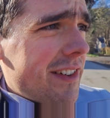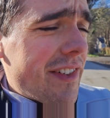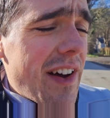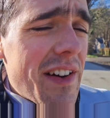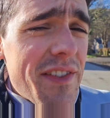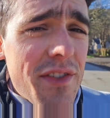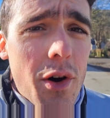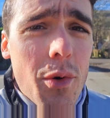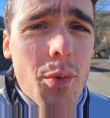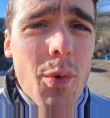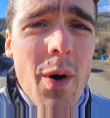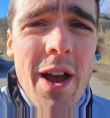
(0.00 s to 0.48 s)
of
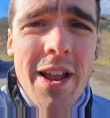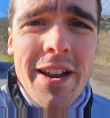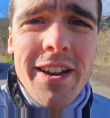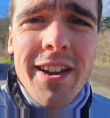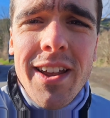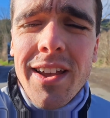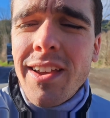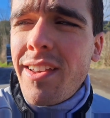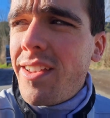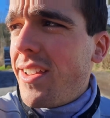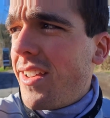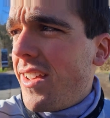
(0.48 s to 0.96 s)

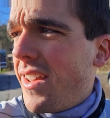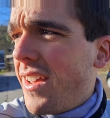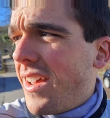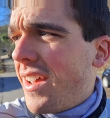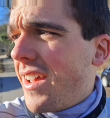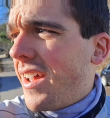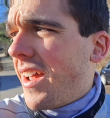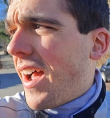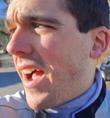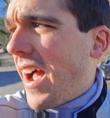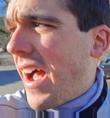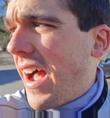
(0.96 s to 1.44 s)
Afonwen.
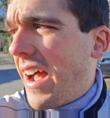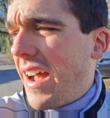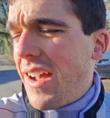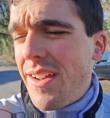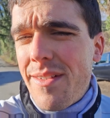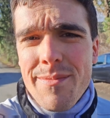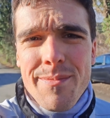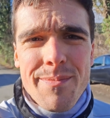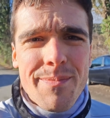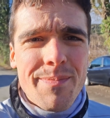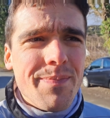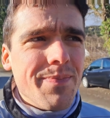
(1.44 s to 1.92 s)

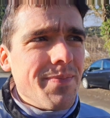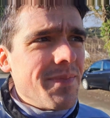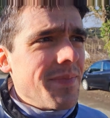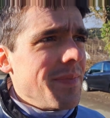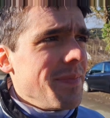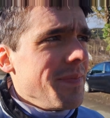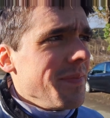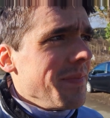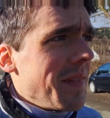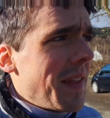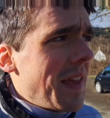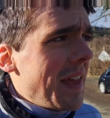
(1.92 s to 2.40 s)
Um,
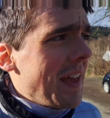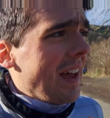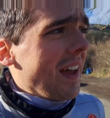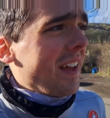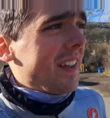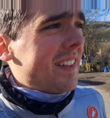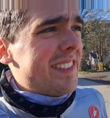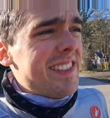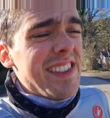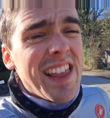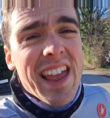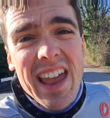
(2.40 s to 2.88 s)

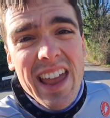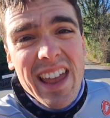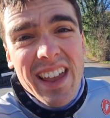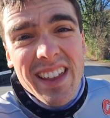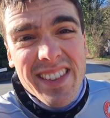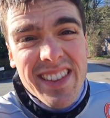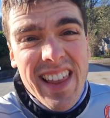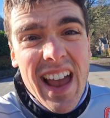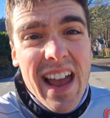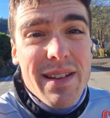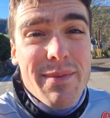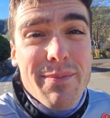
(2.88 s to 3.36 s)
near
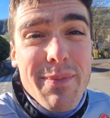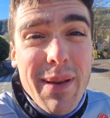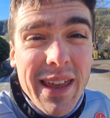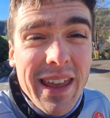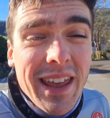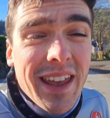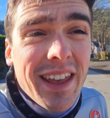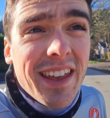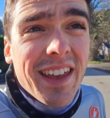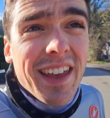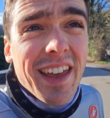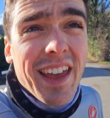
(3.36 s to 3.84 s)
Denbigh,
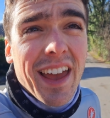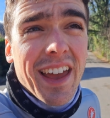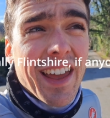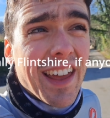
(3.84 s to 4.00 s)
uh,